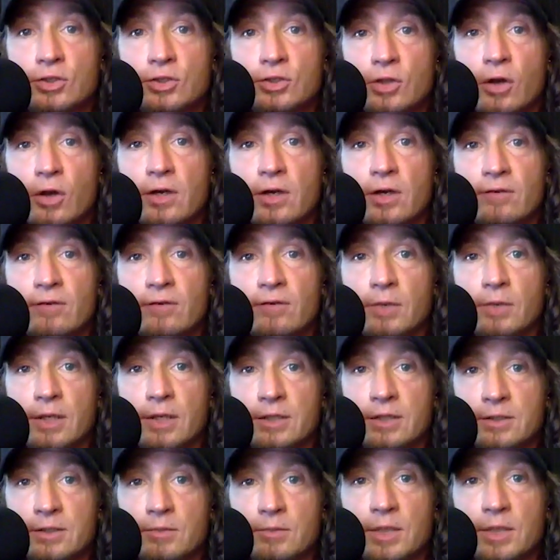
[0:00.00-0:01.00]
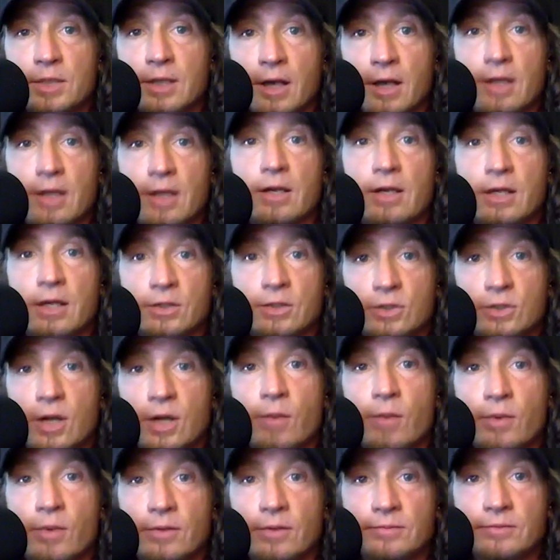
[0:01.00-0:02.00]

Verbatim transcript: taught everybody to be an online shopper,